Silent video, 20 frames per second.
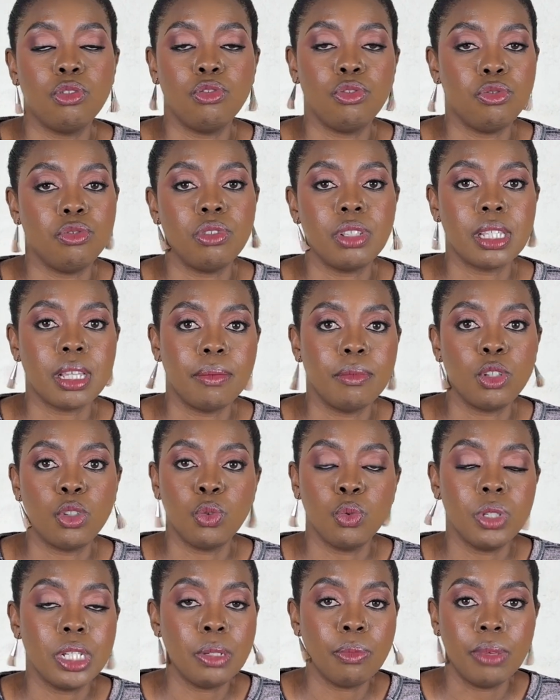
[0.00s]
do
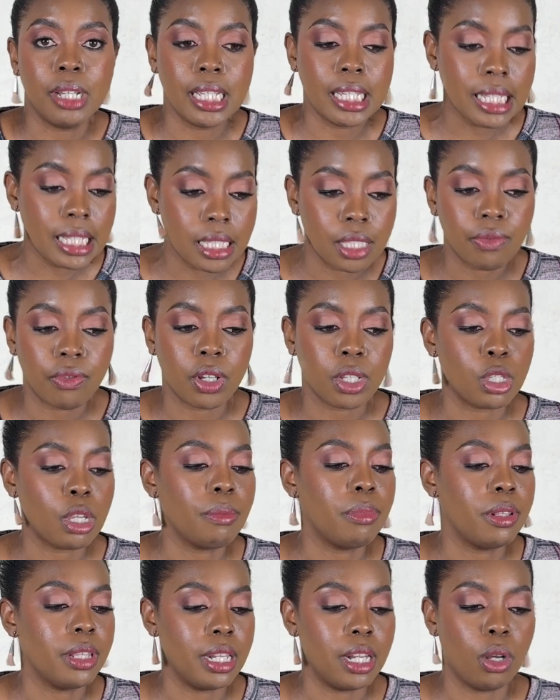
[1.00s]
Uber Eats, for
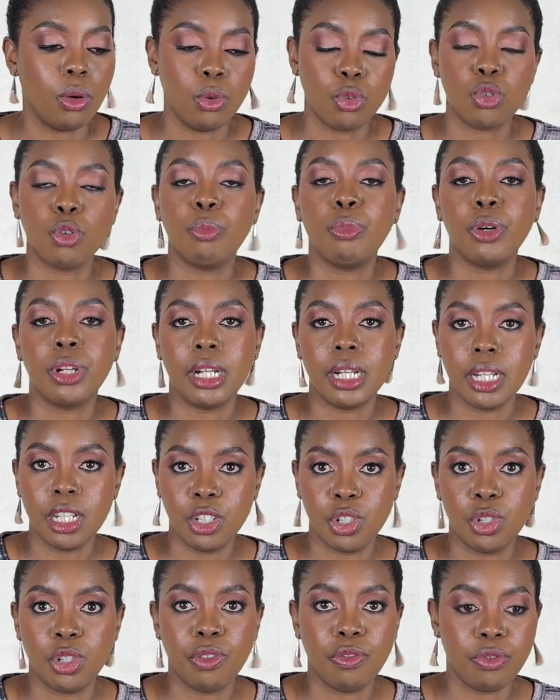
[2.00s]
example, then I'll also put it
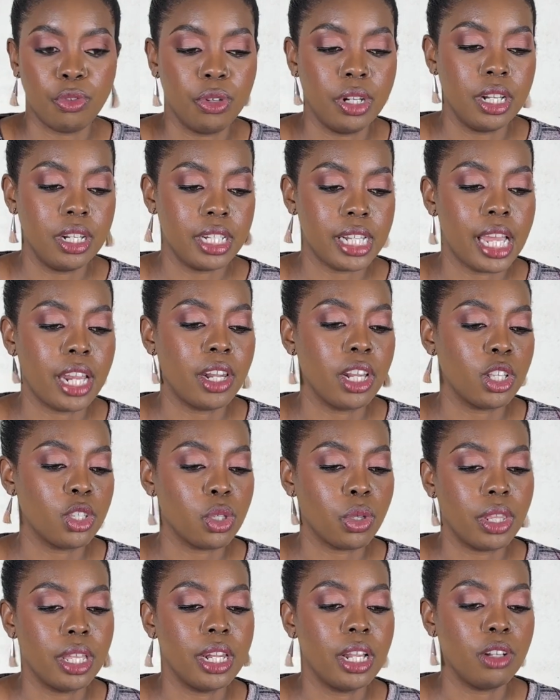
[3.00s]
into the food and dining.
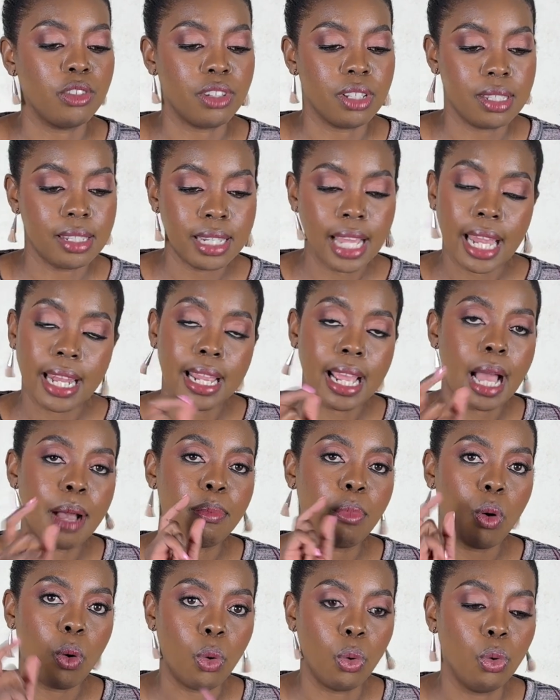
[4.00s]
So then I'll just tally
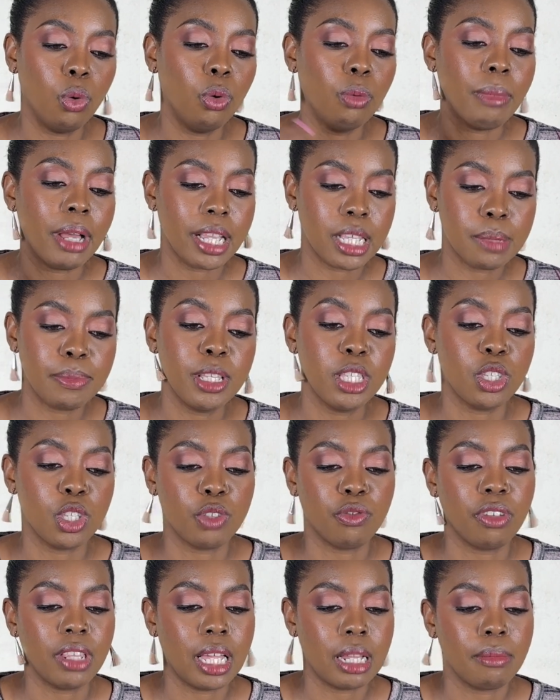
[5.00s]
up all my
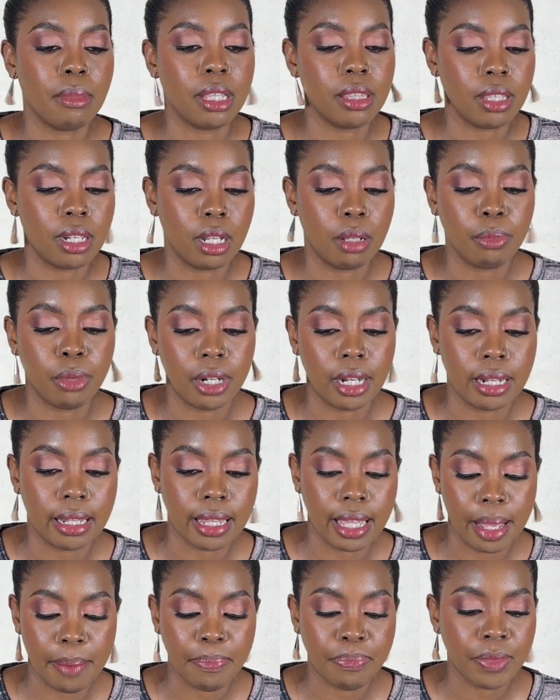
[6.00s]
expenses for that month and I'll put it
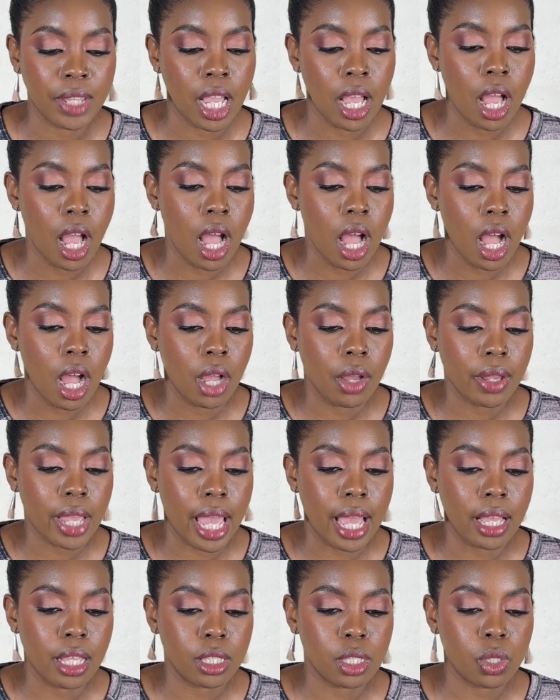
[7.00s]
there. Okay,